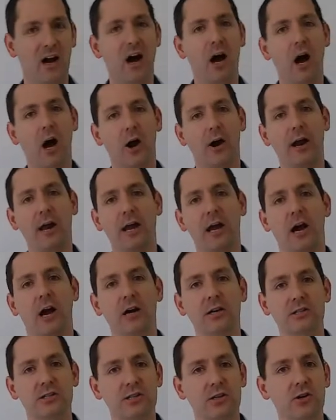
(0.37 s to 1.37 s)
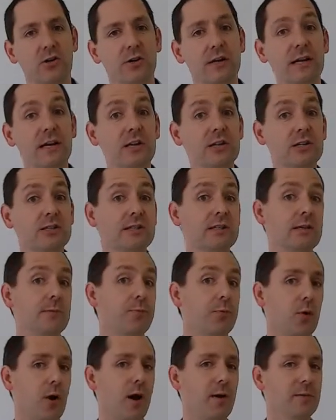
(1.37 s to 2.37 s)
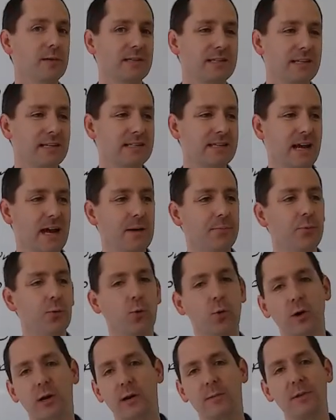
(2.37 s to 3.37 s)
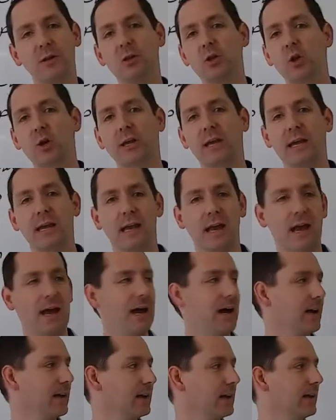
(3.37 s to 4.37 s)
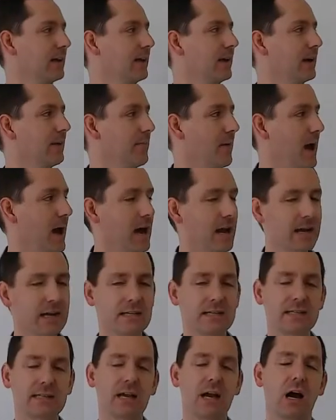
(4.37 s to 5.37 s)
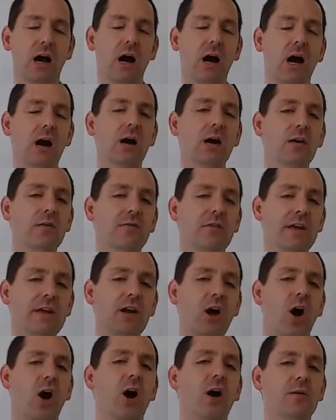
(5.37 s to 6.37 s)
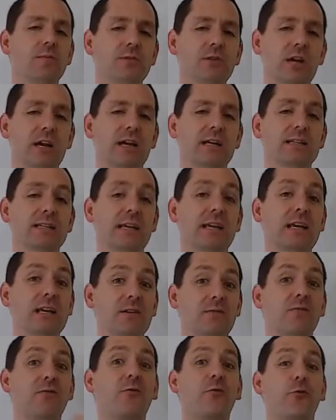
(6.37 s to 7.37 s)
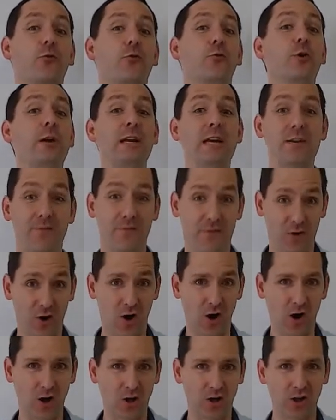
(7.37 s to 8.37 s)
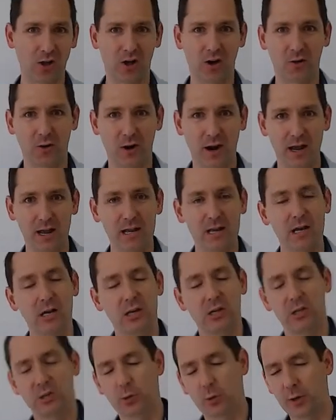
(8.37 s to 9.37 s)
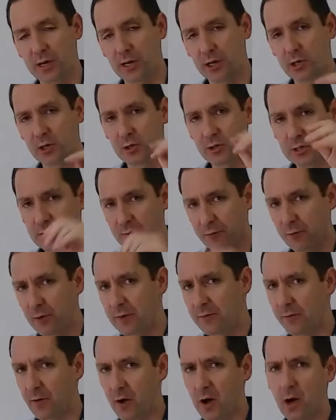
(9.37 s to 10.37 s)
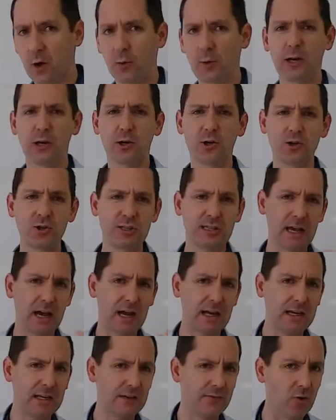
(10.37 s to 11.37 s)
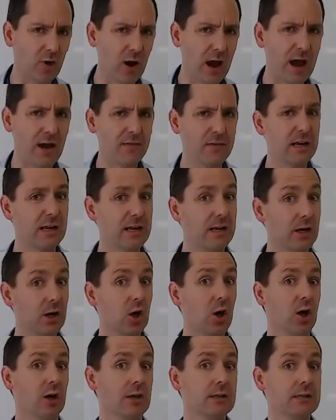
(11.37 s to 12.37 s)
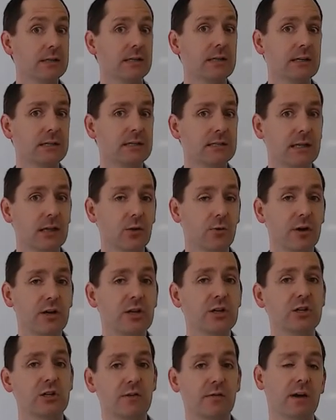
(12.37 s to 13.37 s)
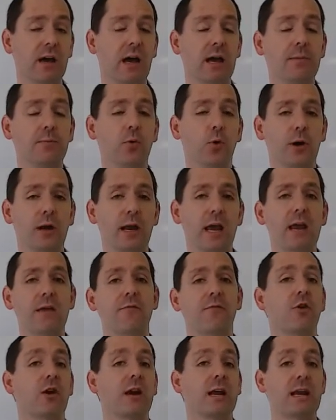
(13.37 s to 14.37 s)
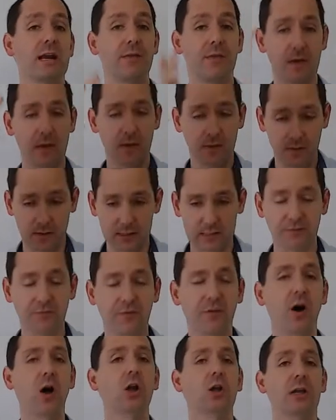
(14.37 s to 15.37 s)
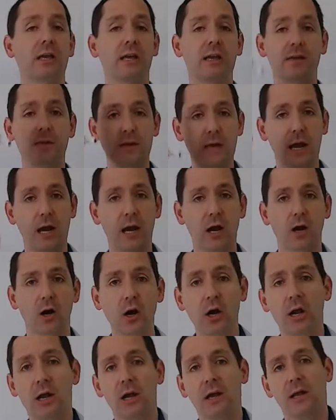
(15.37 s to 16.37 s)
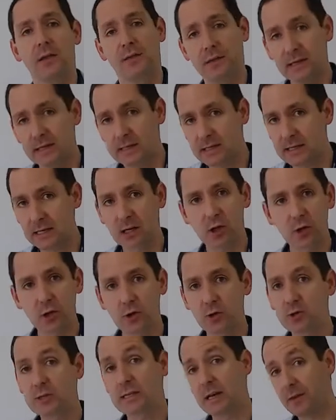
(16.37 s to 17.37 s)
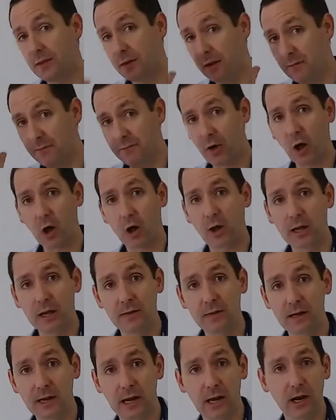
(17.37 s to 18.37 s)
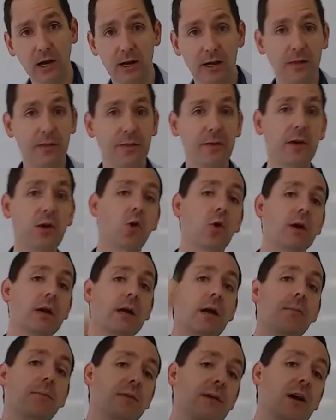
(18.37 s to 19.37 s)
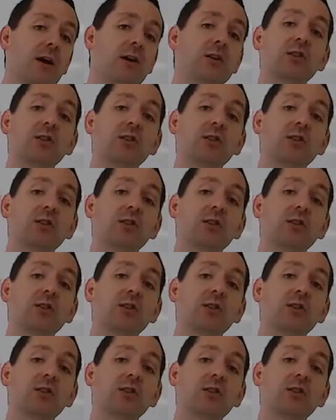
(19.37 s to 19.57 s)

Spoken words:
All right, Al, so here's the promised example. We're going to be looking at kinematics of an object in free fall, all right? So we introduced free fall, we introduced the idea of gravity and a constant acceleration of 9.8 for anything that's falling in the air. This includes anything falling in the air, anything going up in the air.